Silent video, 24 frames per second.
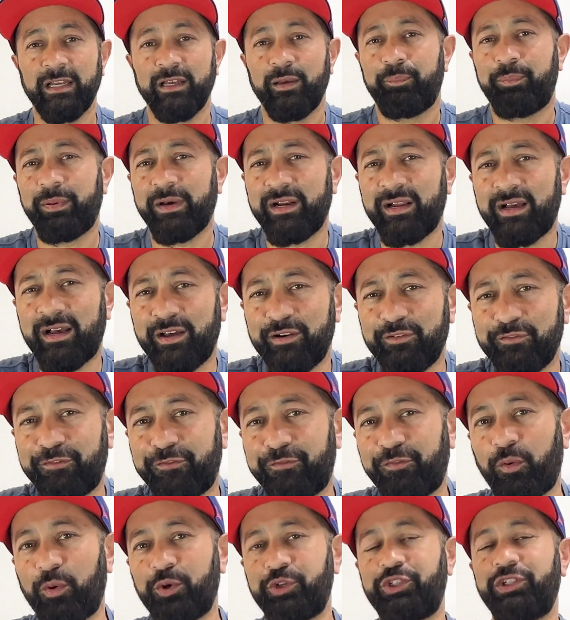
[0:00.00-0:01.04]
But
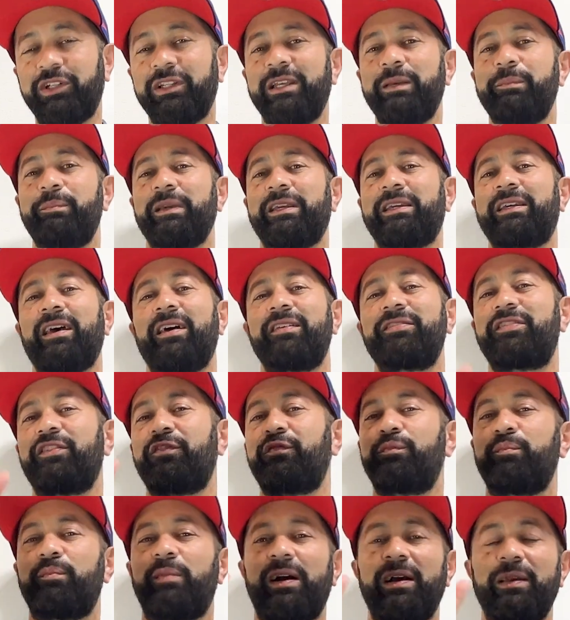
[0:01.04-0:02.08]
unfortunately, because
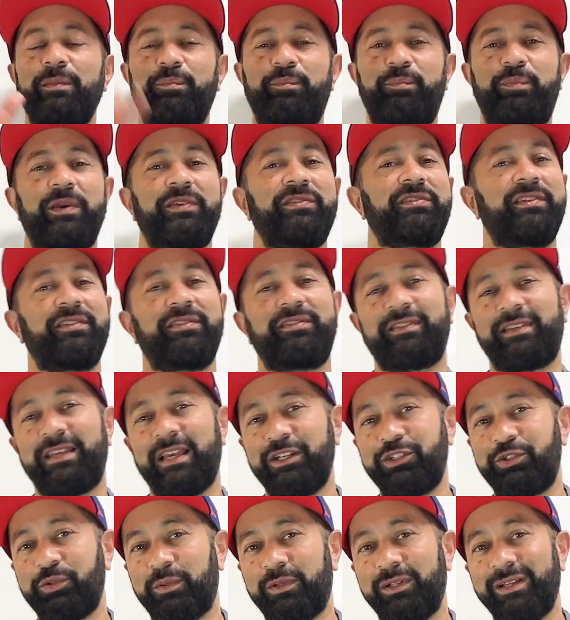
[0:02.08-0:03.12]
of my busy
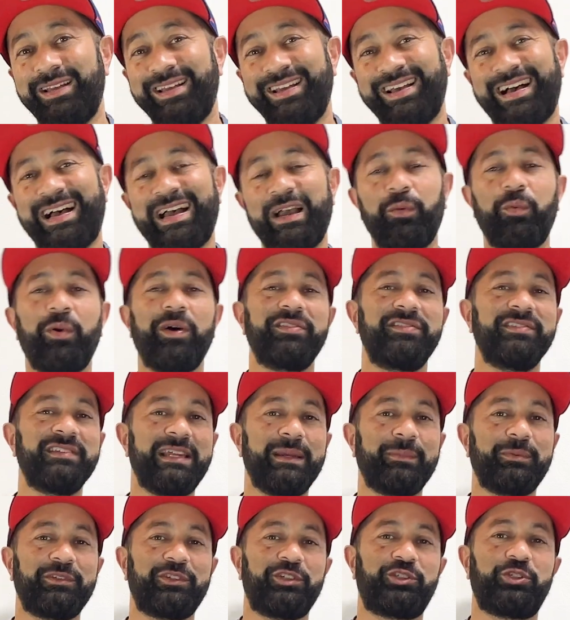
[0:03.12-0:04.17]
schedule, I wasn't
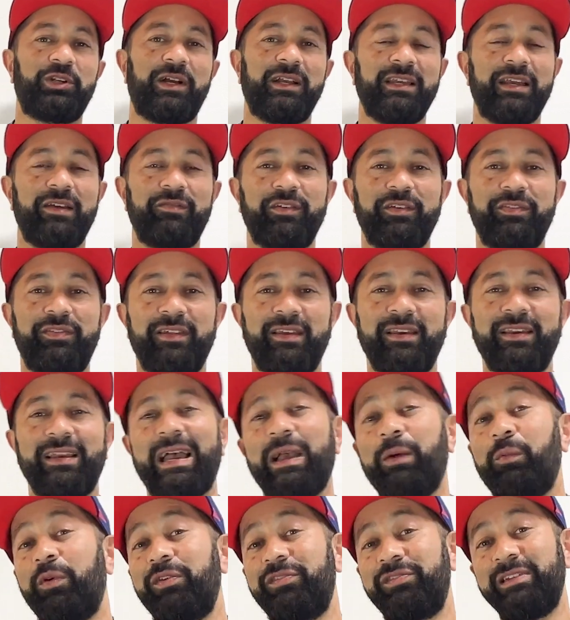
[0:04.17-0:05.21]
able to try everything.
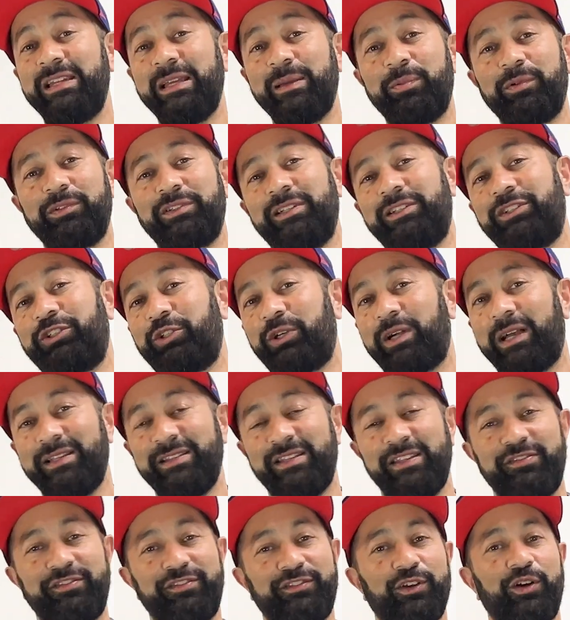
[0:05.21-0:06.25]
I wasn't able to try
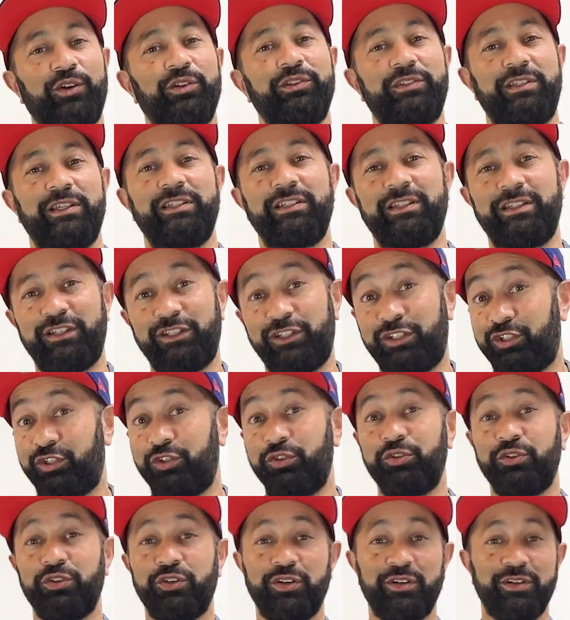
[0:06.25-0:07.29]
the salted
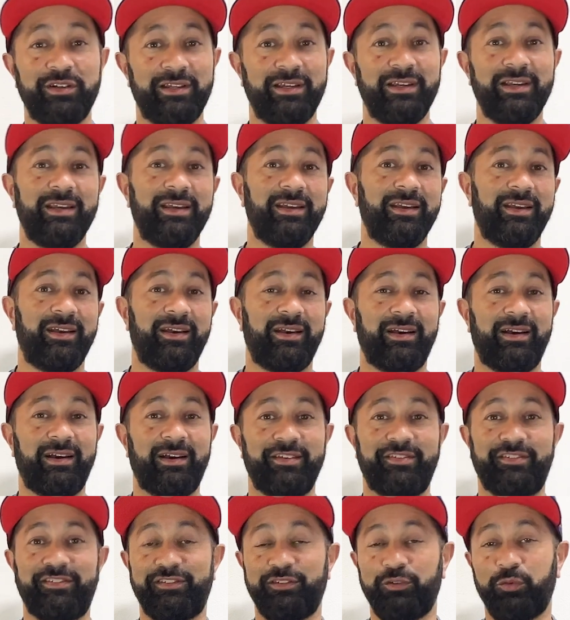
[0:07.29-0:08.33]
cured
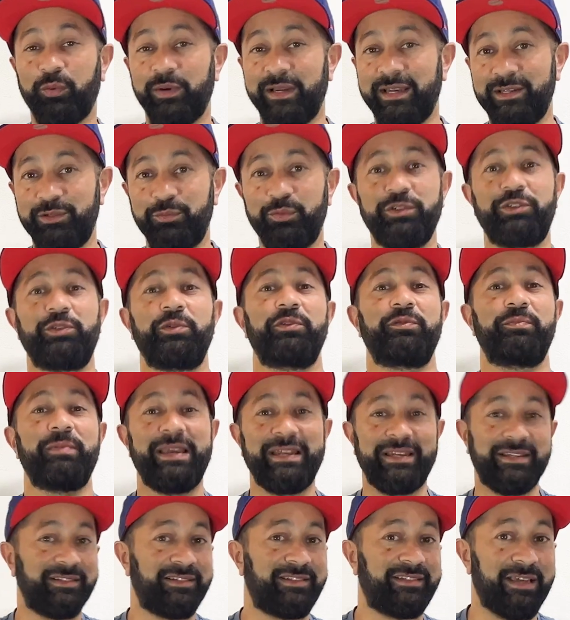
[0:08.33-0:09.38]
squid, which was
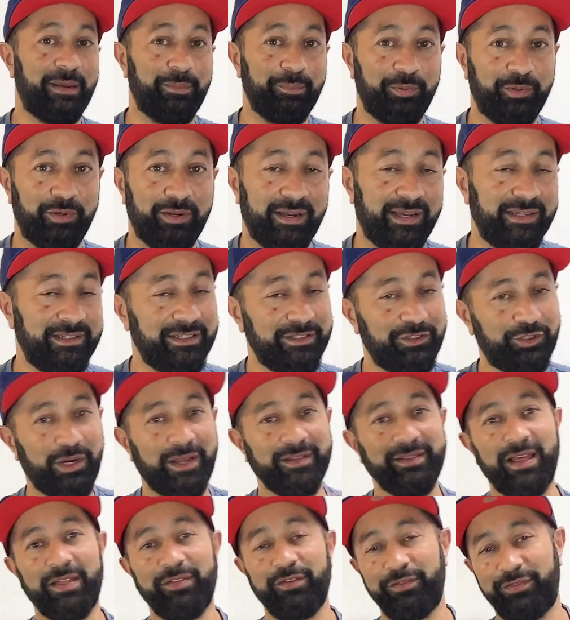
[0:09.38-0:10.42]
made in tempura. I did try
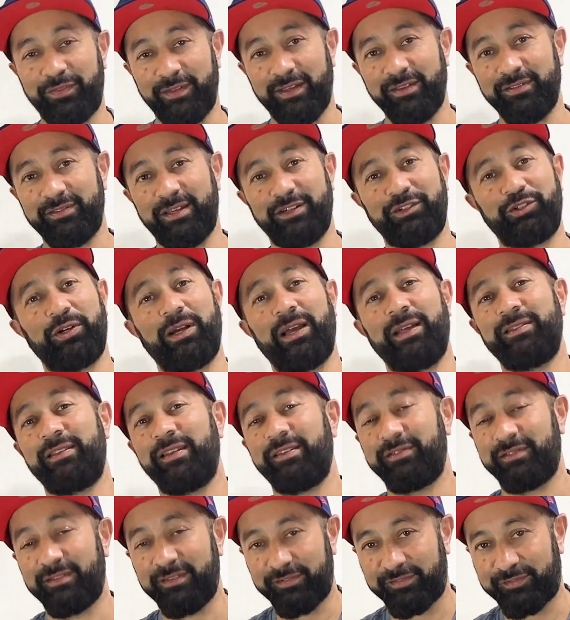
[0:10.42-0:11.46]
the other things. I tried the
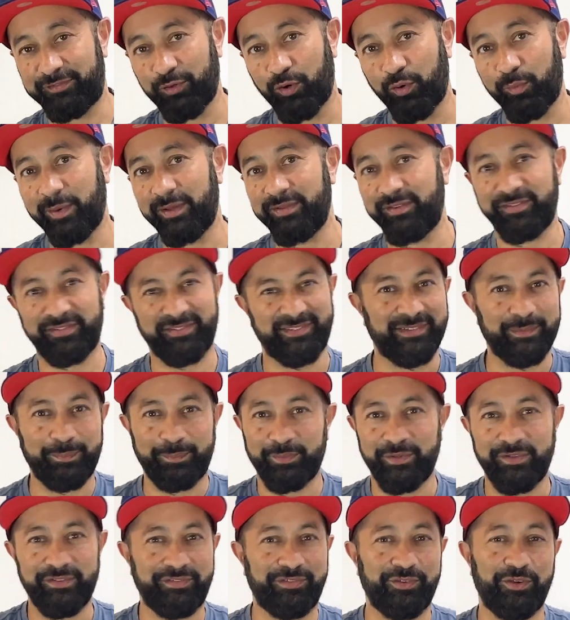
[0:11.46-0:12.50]
soba, the
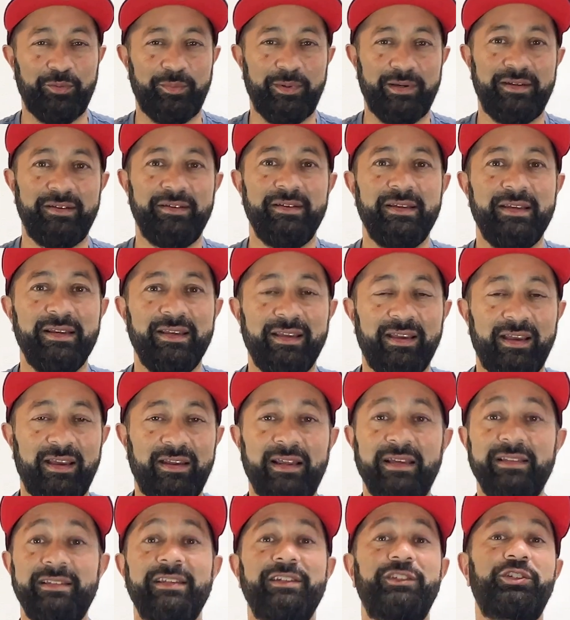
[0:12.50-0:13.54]
slippery soba. And
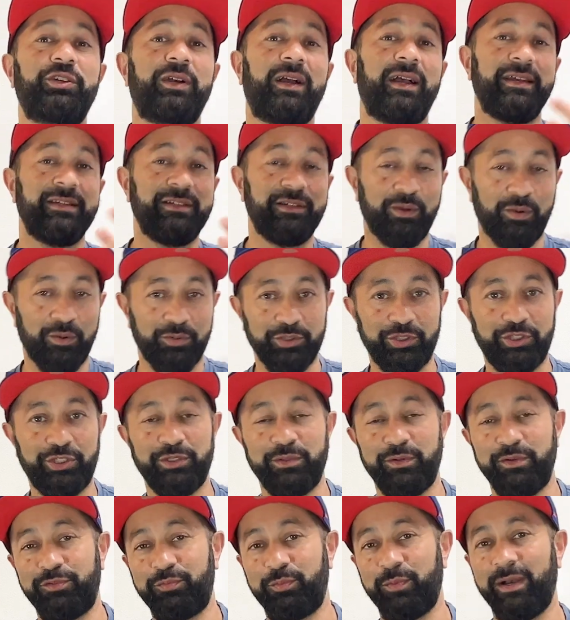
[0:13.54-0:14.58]
I did try
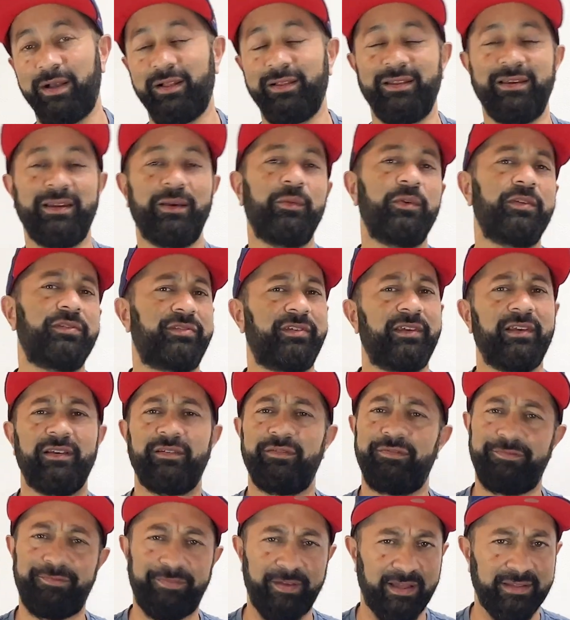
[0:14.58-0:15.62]
nihonshu as well, and it was
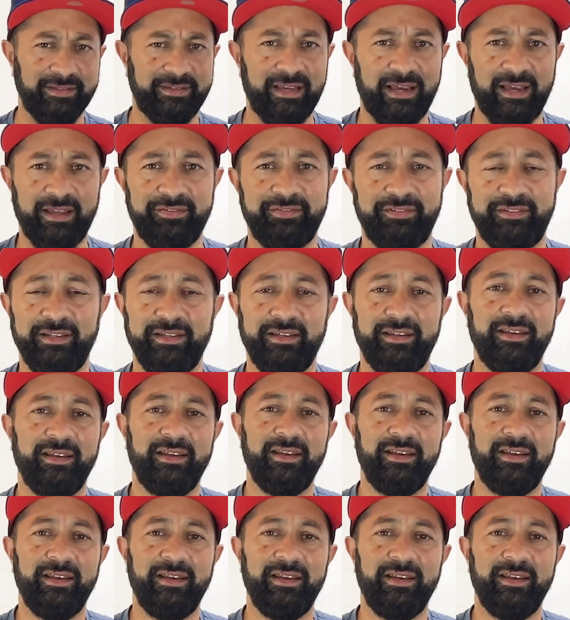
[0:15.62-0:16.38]
fantastic.